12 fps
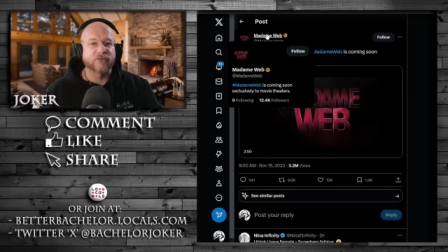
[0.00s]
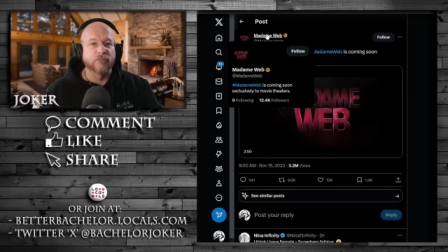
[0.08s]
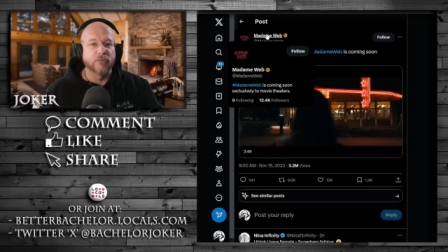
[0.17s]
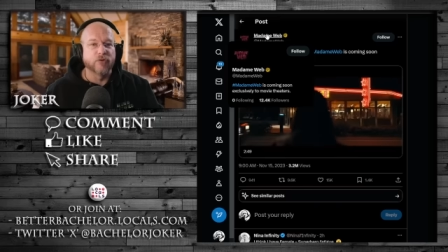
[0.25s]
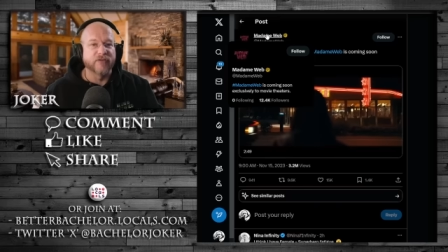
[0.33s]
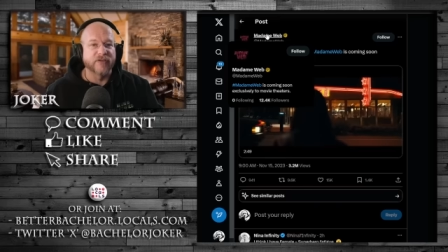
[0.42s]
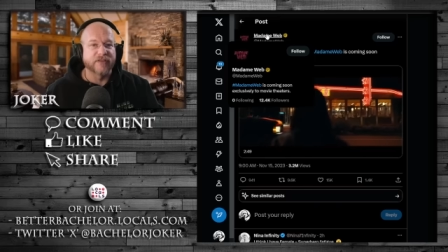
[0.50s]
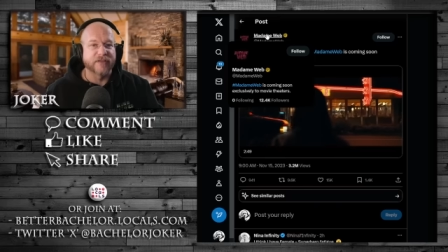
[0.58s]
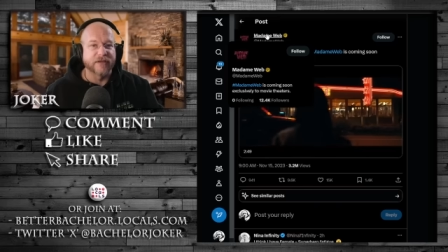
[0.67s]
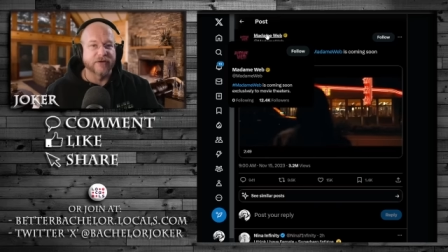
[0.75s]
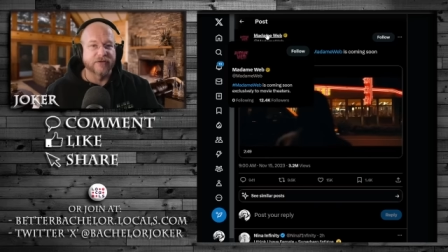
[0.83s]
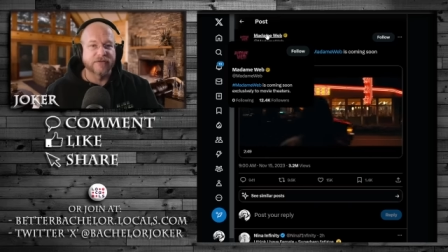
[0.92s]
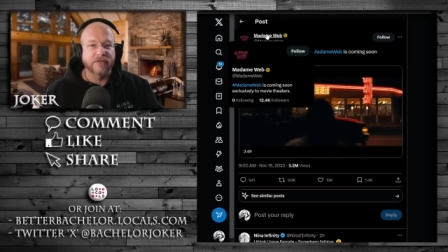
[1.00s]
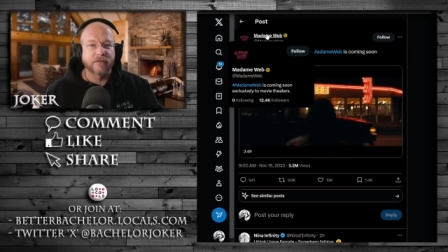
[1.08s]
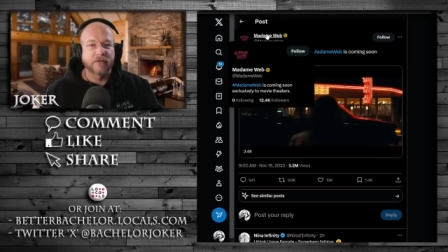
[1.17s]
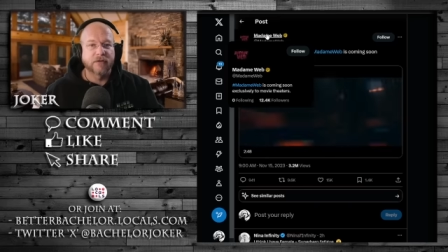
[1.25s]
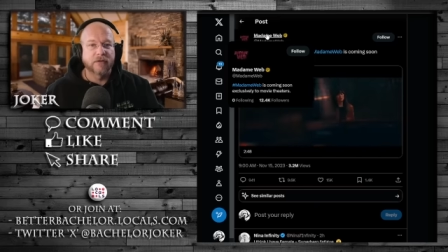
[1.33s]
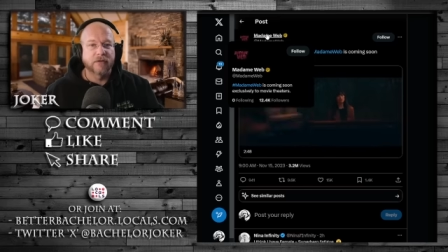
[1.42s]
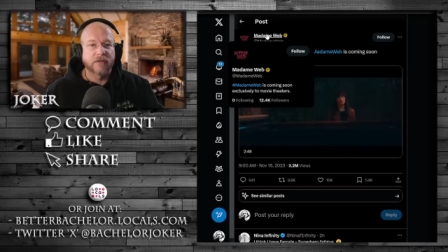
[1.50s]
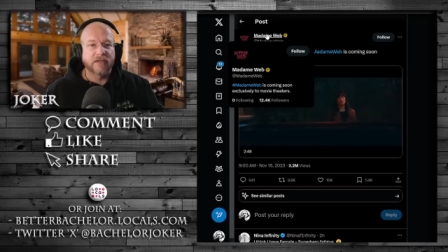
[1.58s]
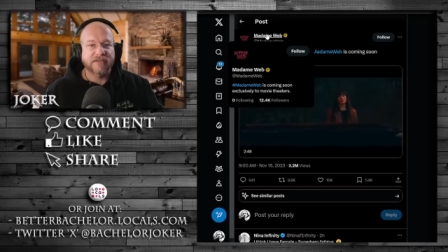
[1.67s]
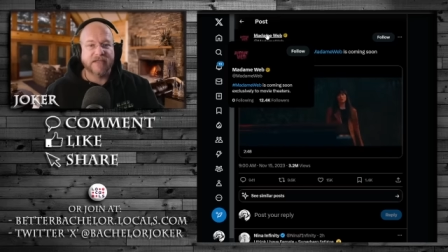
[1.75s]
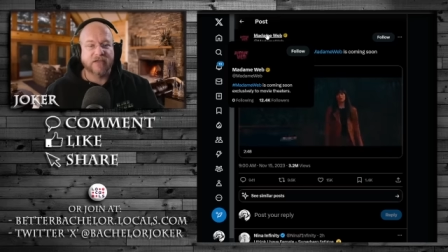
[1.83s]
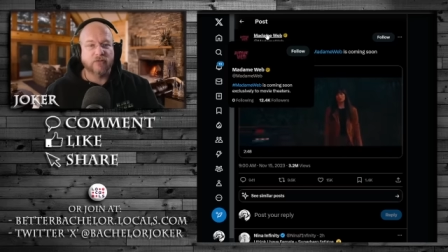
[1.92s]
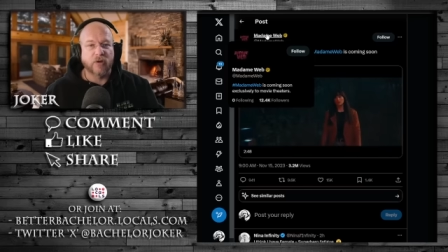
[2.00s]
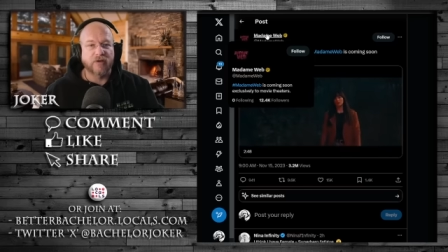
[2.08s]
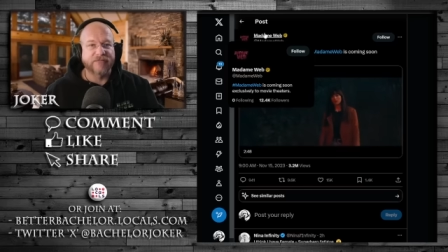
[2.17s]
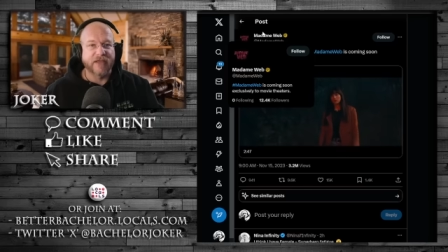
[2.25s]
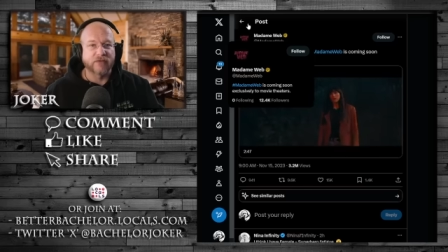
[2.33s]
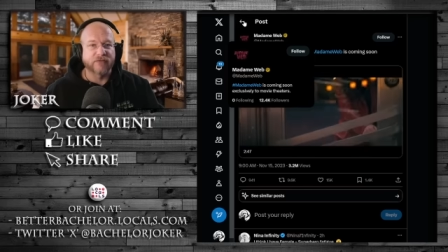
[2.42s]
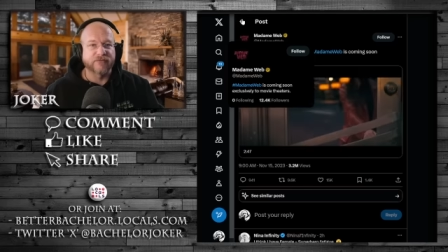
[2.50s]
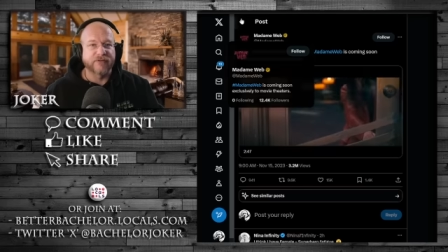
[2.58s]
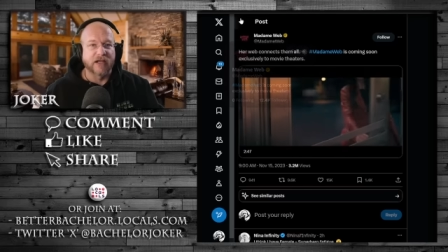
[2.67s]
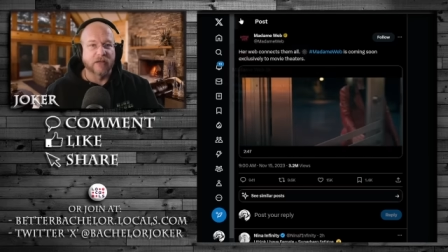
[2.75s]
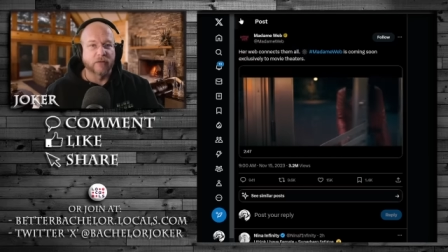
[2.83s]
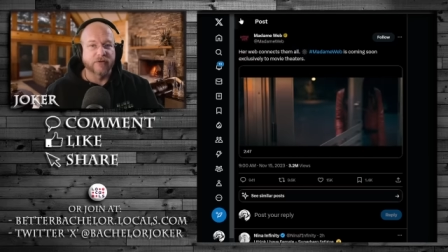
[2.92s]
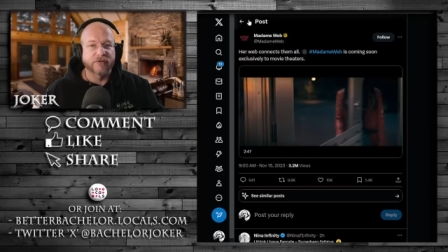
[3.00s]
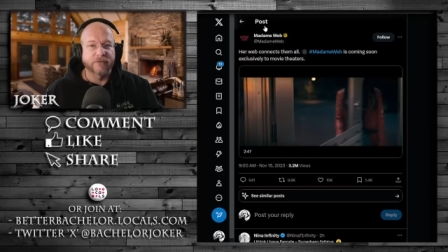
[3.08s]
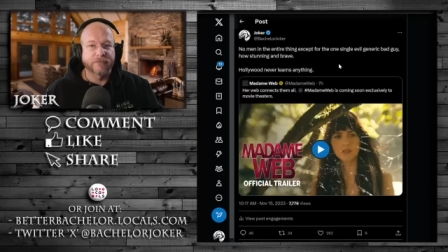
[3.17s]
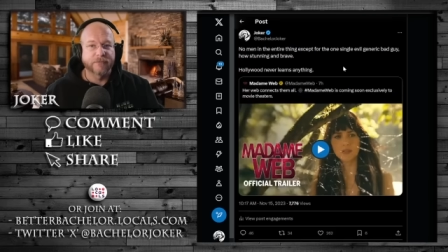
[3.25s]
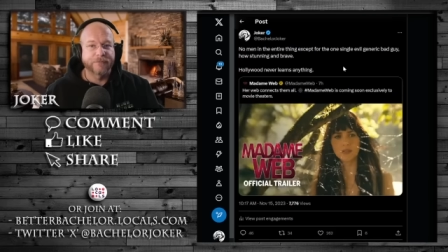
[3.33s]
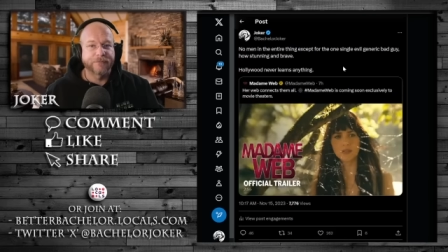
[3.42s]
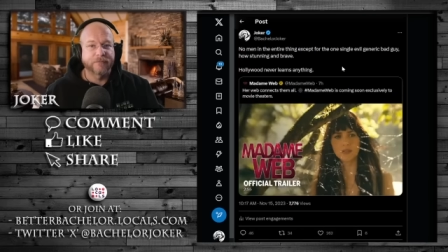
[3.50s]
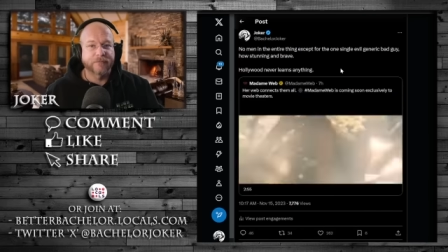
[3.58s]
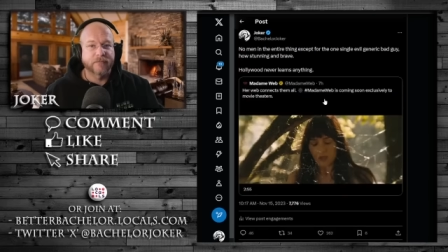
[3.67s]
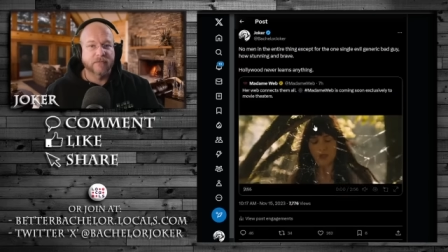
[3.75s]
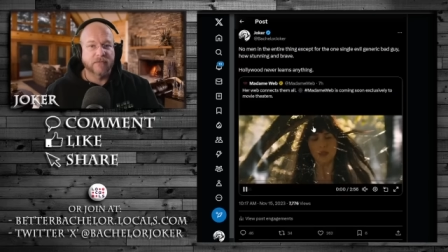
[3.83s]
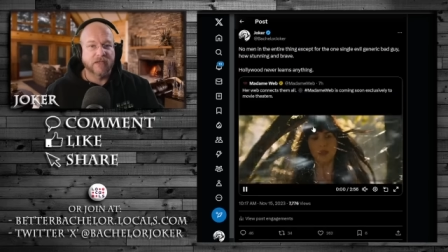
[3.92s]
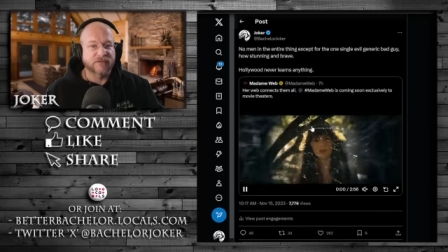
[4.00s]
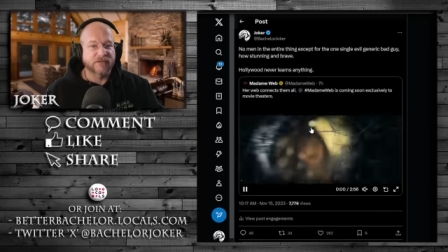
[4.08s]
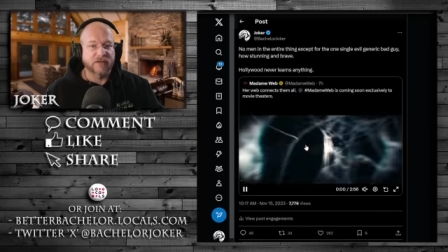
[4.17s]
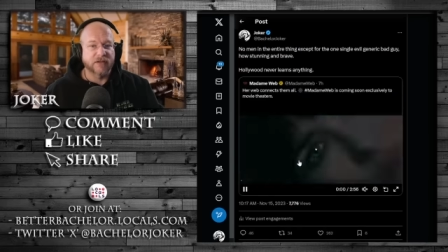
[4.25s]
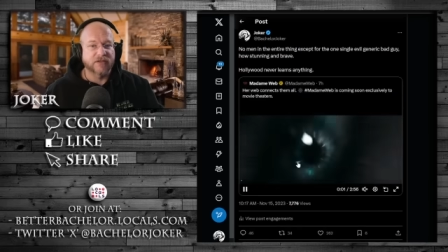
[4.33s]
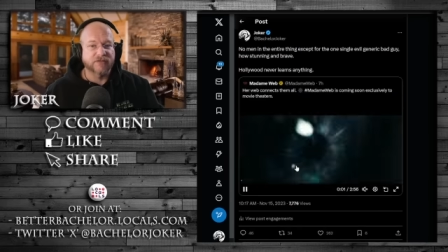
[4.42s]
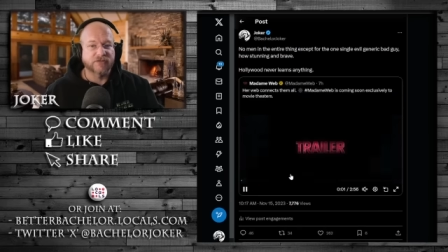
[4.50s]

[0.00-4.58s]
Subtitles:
movie theaters. It's got 12,000 followers. It's a new